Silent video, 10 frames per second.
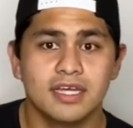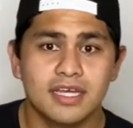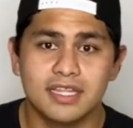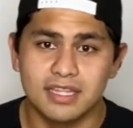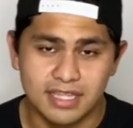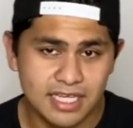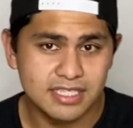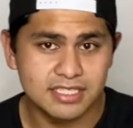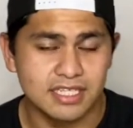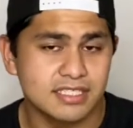This
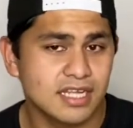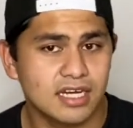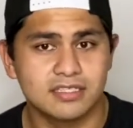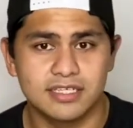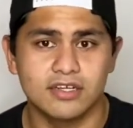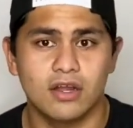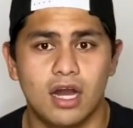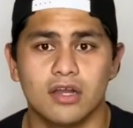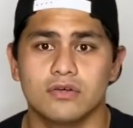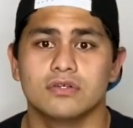is not a sticker
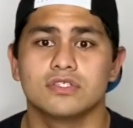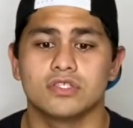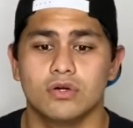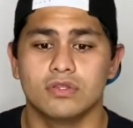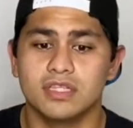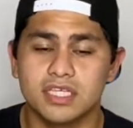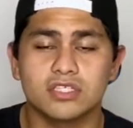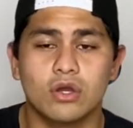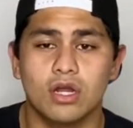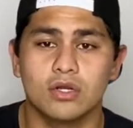auto. So this
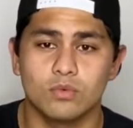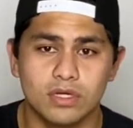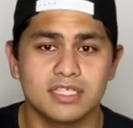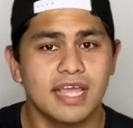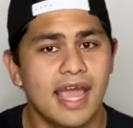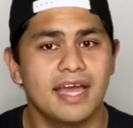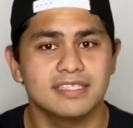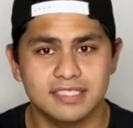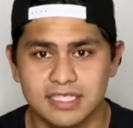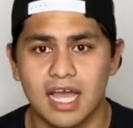card was hand
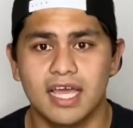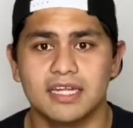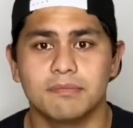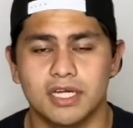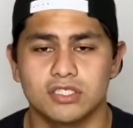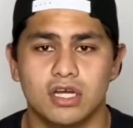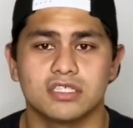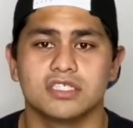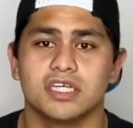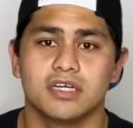signed by Josh
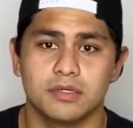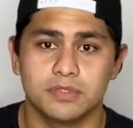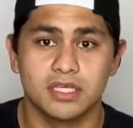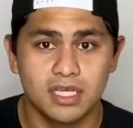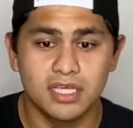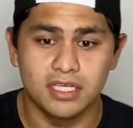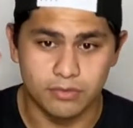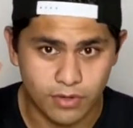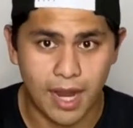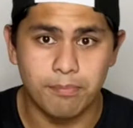Jacobs. He
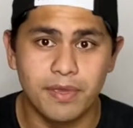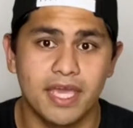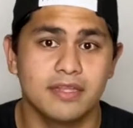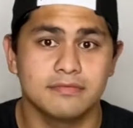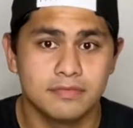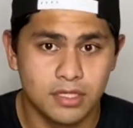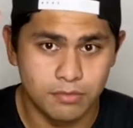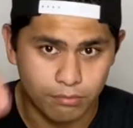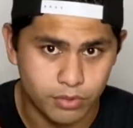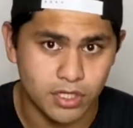grabbed pen,
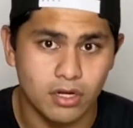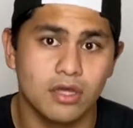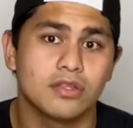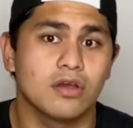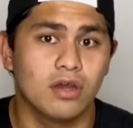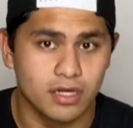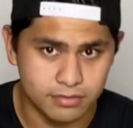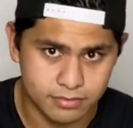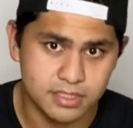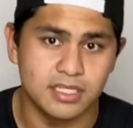put it on the card,
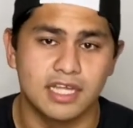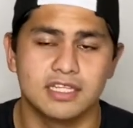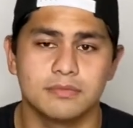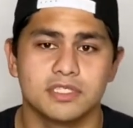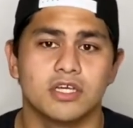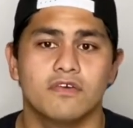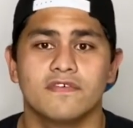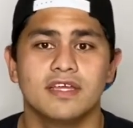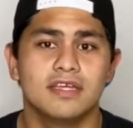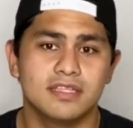signed it himself.
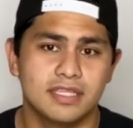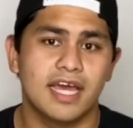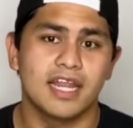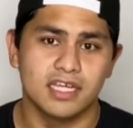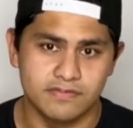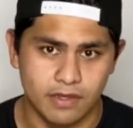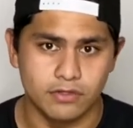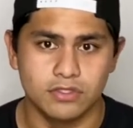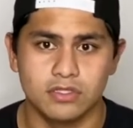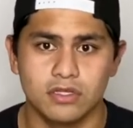That adds value
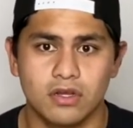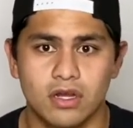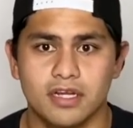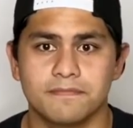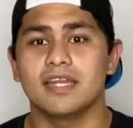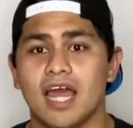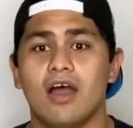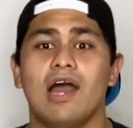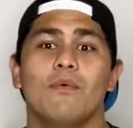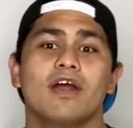to the card. Now, I
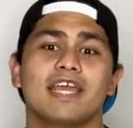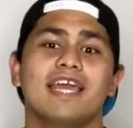want to get